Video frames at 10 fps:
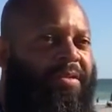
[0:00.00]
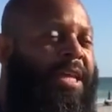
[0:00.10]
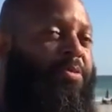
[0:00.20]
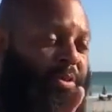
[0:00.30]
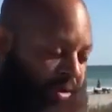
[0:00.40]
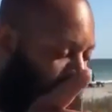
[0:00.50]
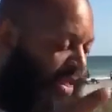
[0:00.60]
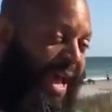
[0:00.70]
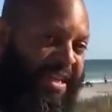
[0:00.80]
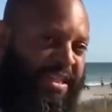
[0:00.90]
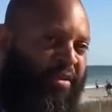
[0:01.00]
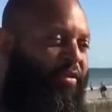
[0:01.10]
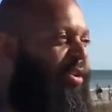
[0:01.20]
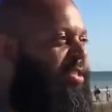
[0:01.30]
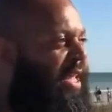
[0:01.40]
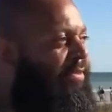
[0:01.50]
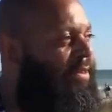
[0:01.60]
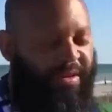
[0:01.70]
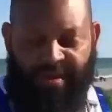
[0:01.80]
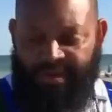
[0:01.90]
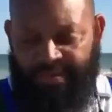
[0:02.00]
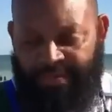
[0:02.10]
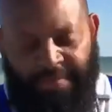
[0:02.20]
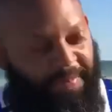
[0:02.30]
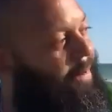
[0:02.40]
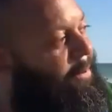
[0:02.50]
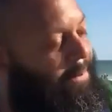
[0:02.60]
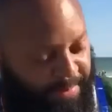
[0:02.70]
Maybe That's what scripture says. Isaiah 47. Maybe send me that quote.